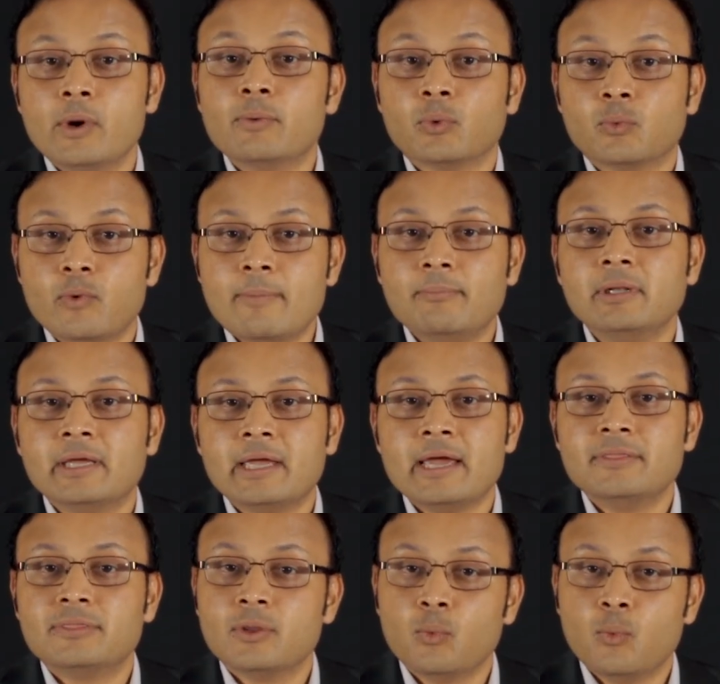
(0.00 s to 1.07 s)
we will
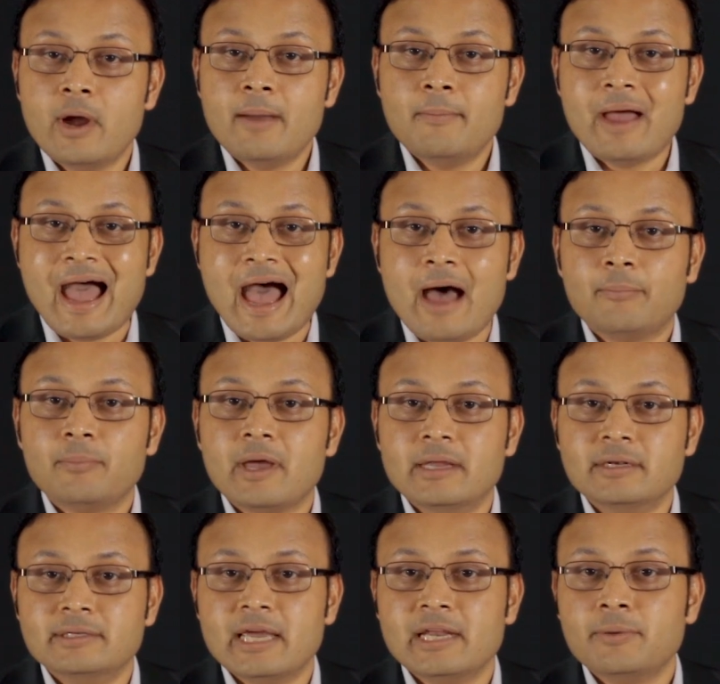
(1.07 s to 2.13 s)
replicate the web app
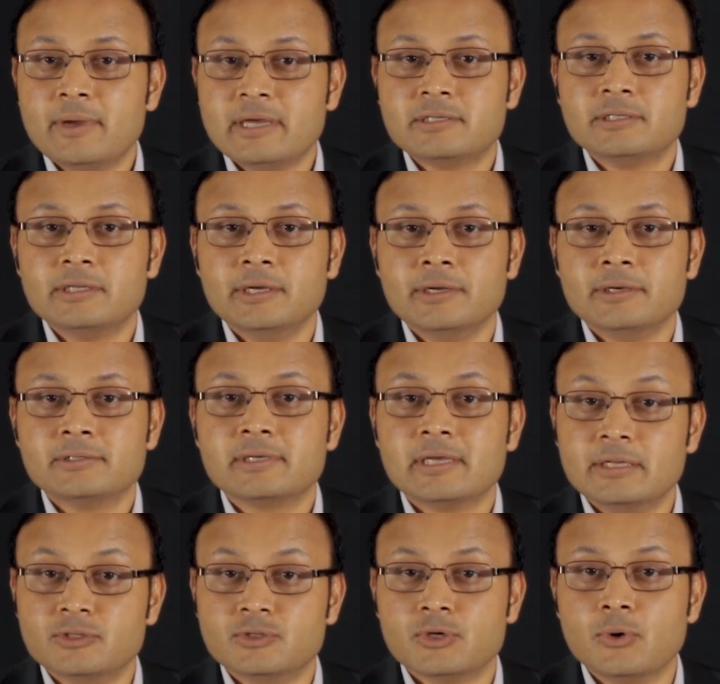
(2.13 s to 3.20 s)
and database tiers
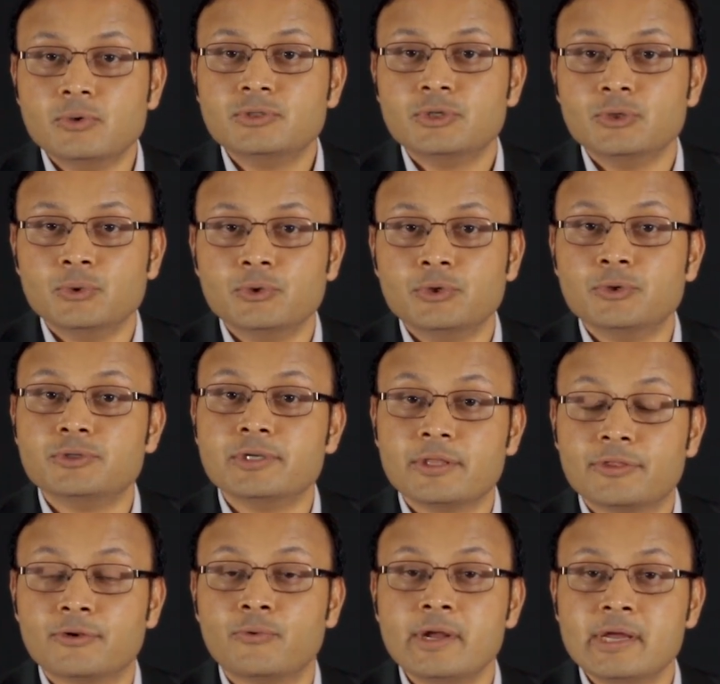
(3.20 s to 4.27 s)
in Zone 2
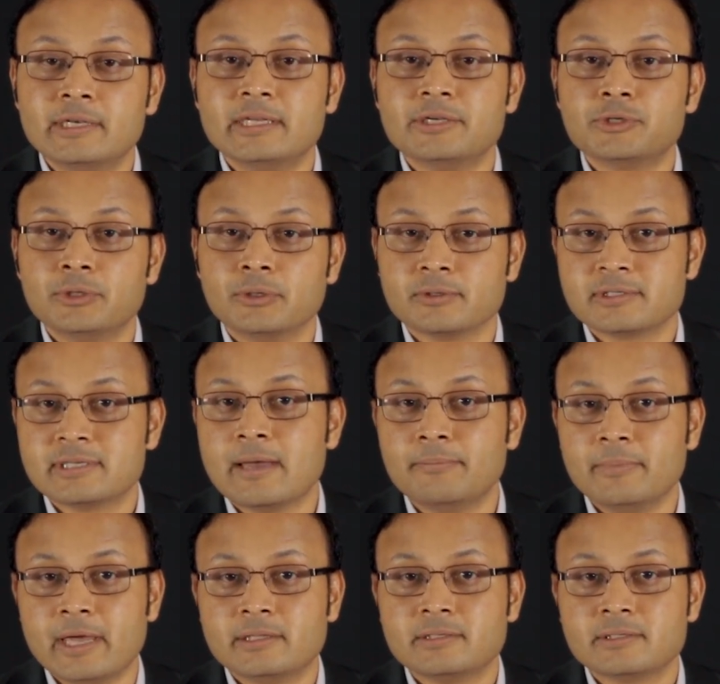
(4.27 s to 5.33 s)
using three additional
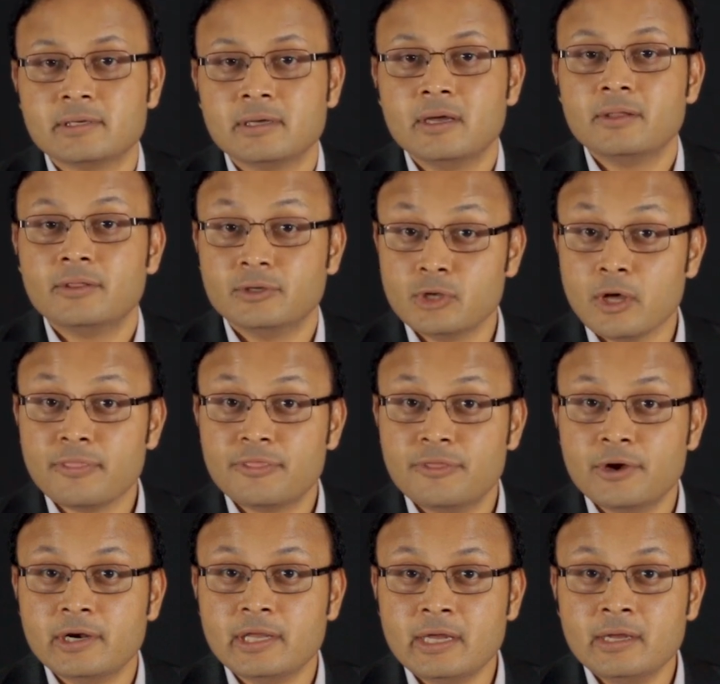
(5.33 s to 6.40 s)
subnets, the
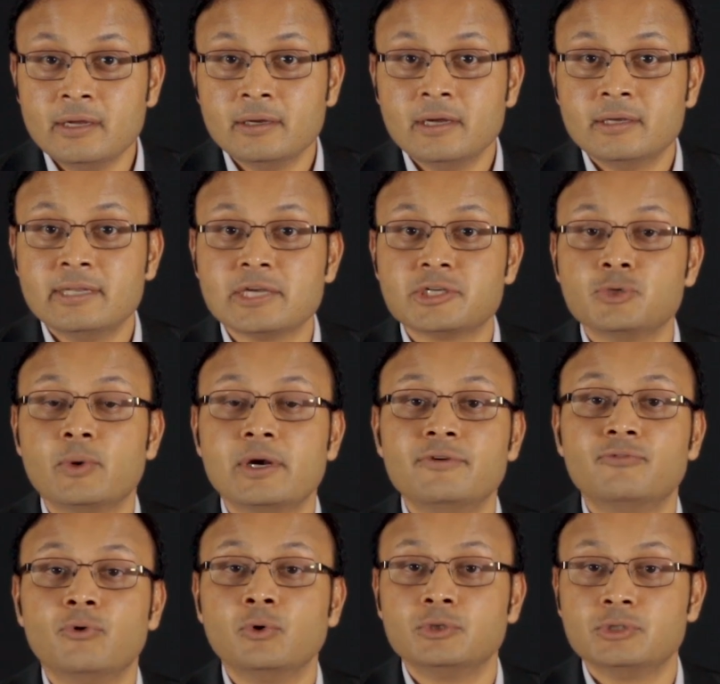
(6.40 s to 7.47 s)
.30,
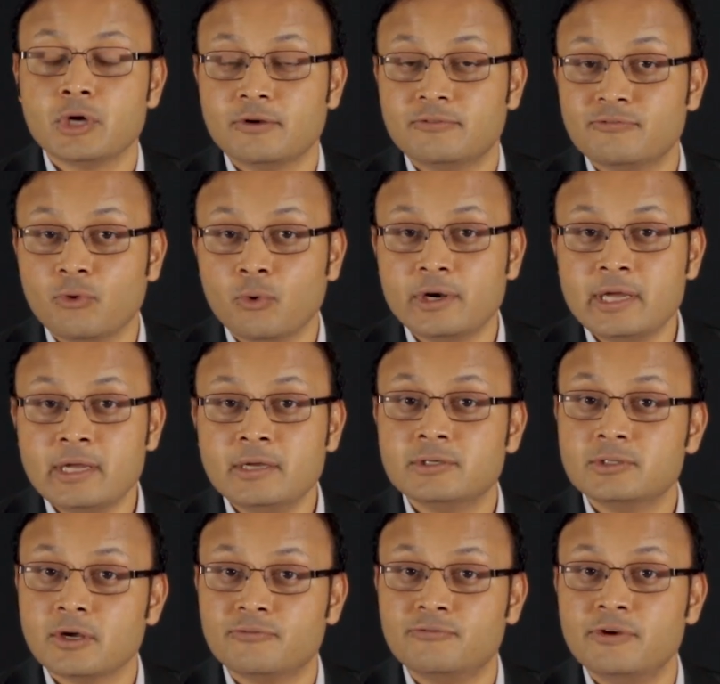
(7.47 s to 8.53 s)
040
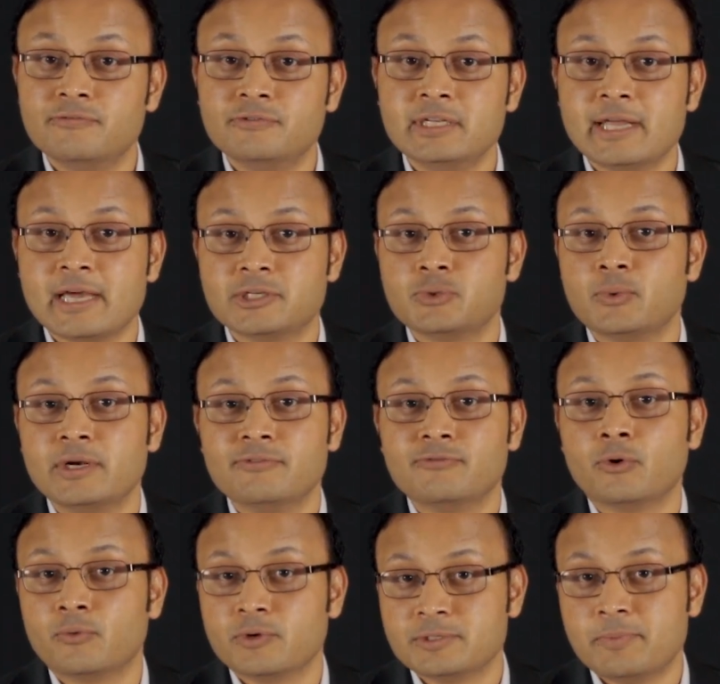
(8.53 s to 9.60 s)

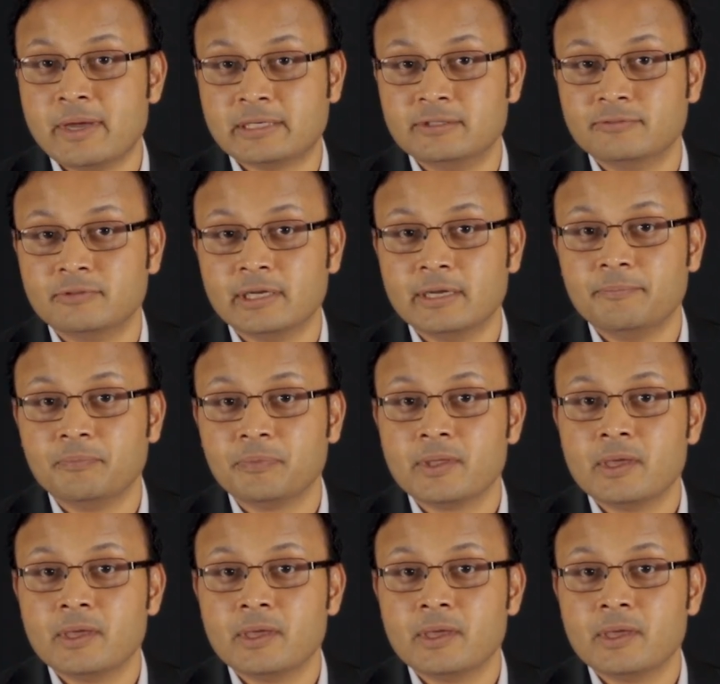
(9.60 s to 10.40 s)
.50-24 respectively.